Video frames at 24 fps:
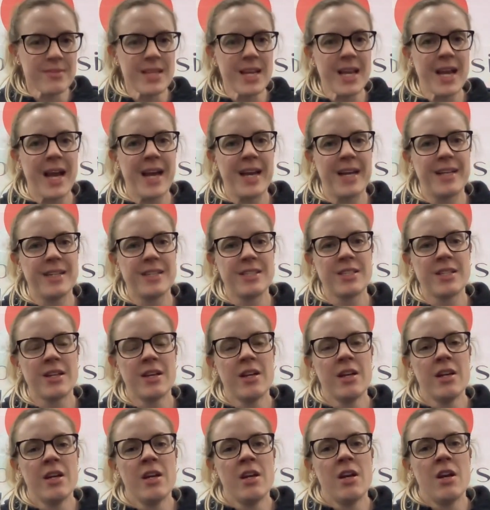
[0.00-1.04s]
And
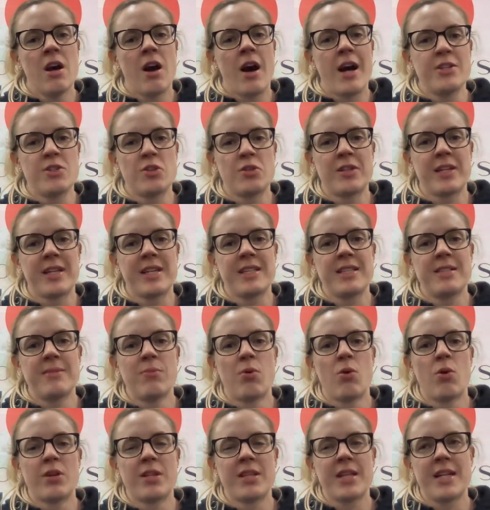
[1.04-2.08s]
I do think it's
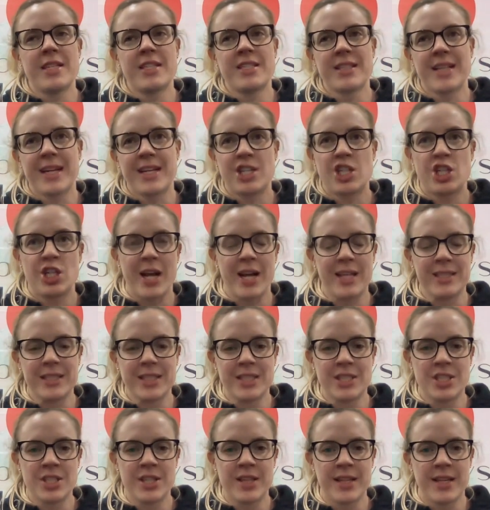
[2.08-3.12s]
important then to like
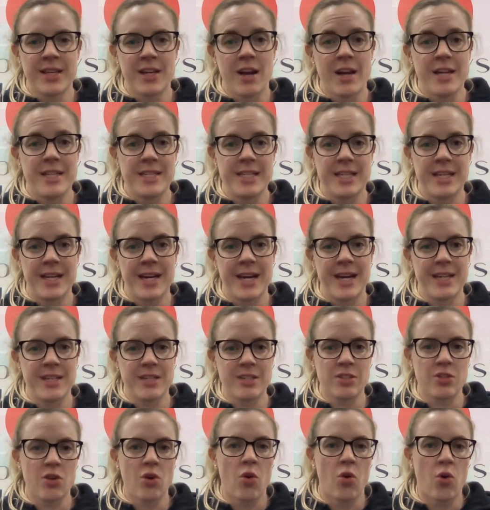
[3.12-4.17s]
challenge the idea at
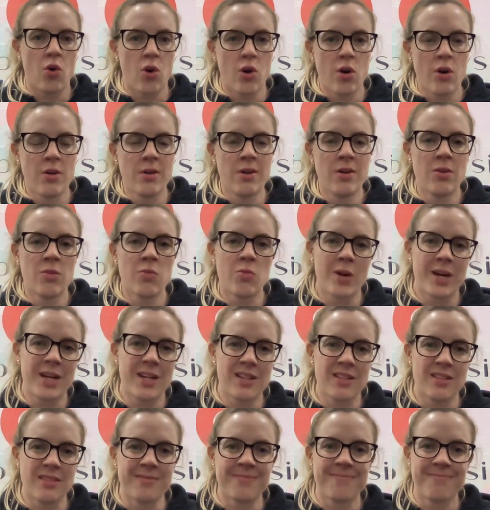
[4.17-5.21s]
its core.
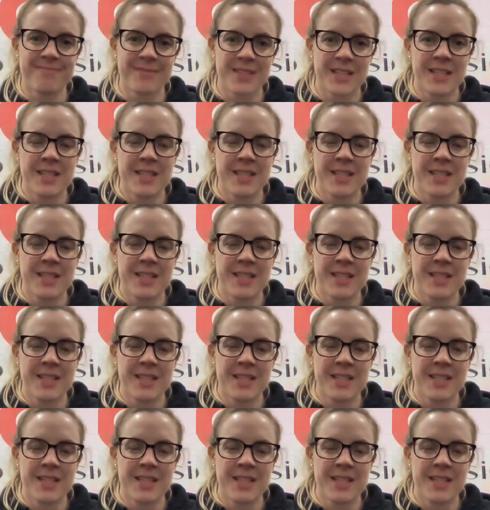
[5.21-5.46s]
Well,